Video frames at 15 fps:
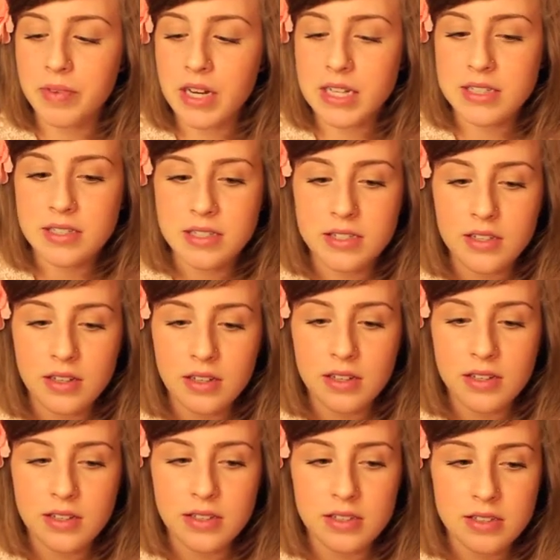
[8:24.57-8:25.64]
It's
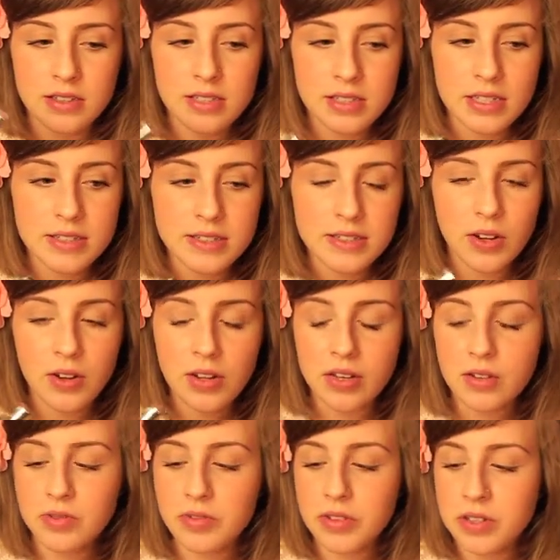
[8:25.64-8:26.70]
sea salt
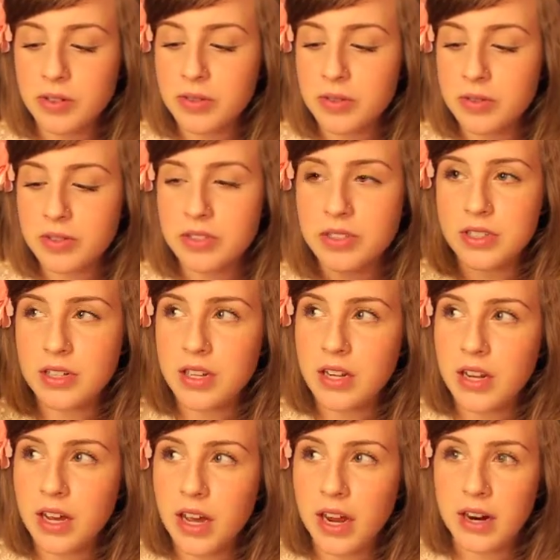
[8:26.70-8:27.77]
infused
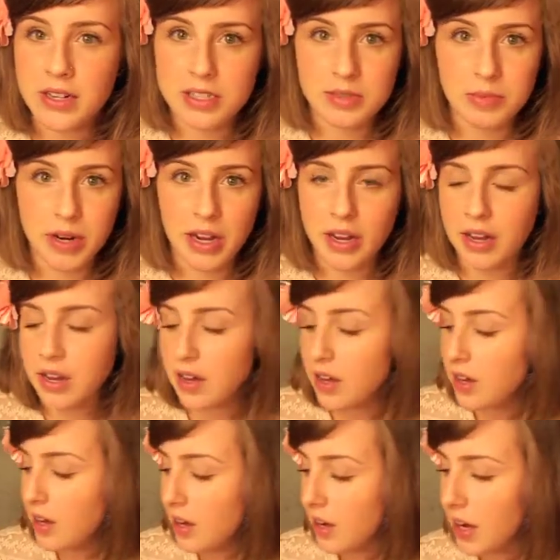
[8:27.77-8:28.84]
hairspray,
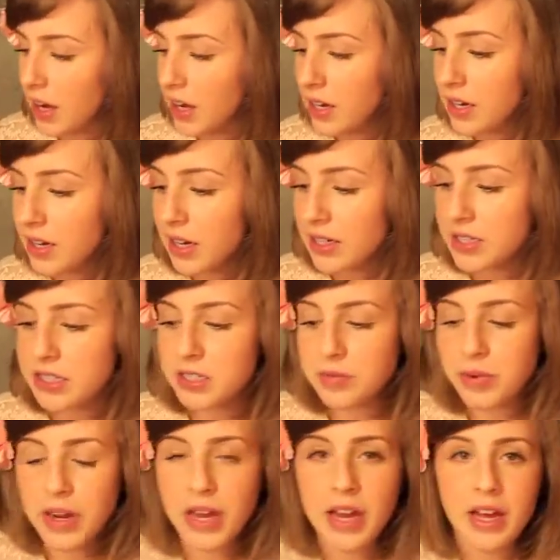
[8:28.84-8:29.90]
and I just
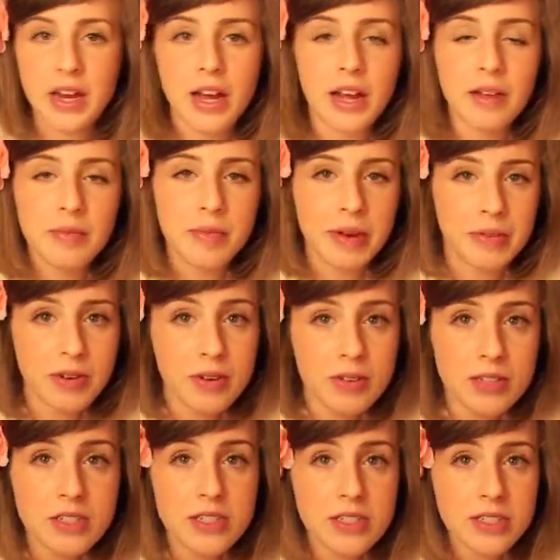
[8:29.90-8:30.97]
spray it at my
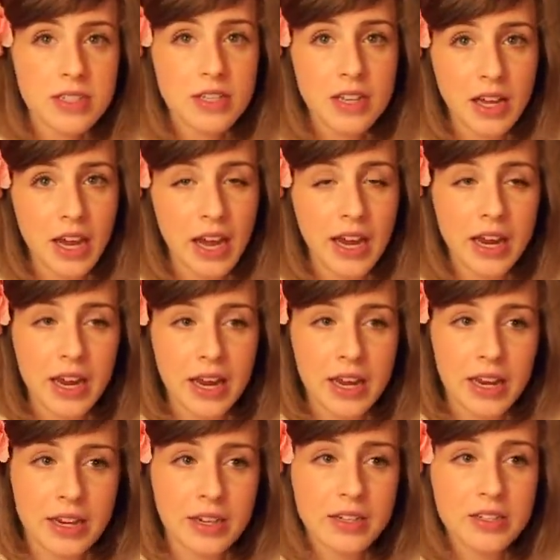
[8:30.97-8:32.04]
roots and I
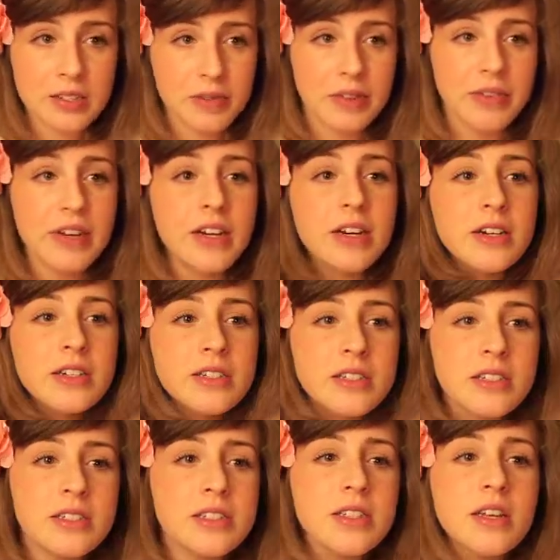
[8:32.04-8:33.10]
use my
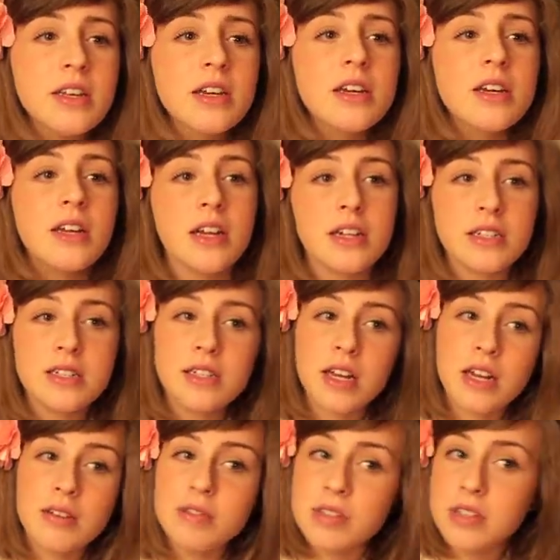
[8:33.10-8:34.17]
fingers and just
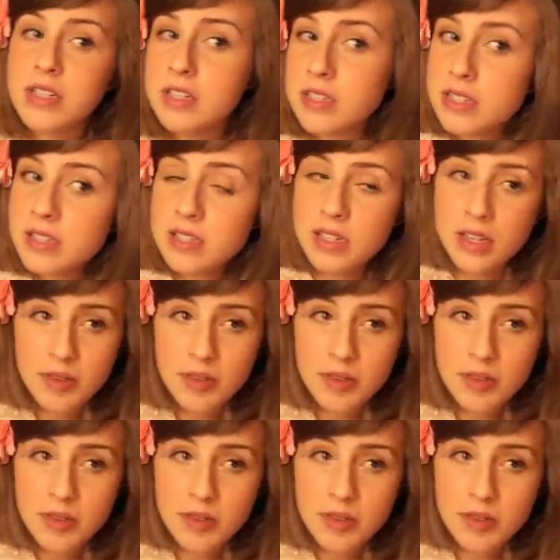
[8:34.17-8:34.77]
kind of do this,